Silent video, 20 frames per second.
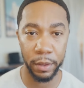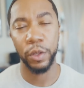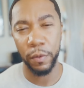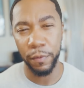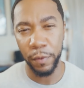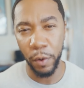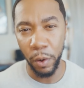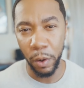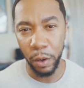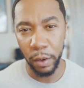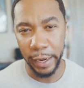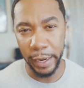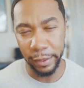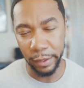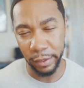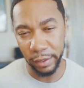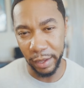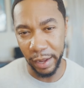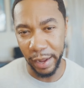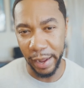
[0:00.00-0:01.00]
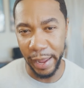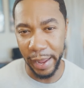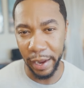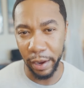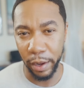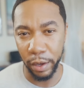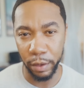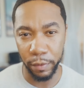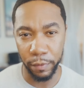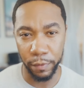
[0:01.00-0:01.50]
The focal length is the
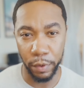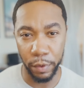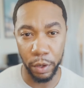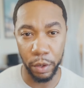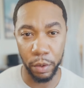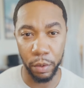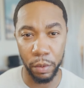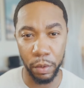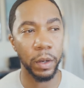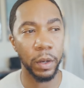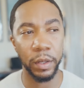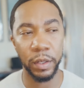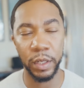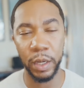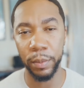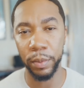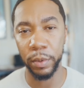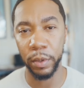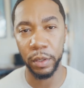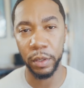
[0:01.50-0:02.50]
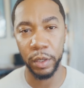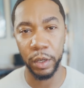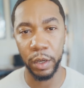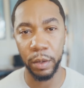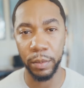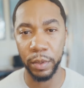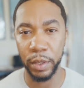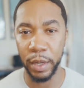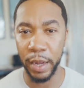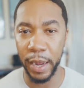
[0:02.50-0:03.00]
angle of view, or in simpler terms,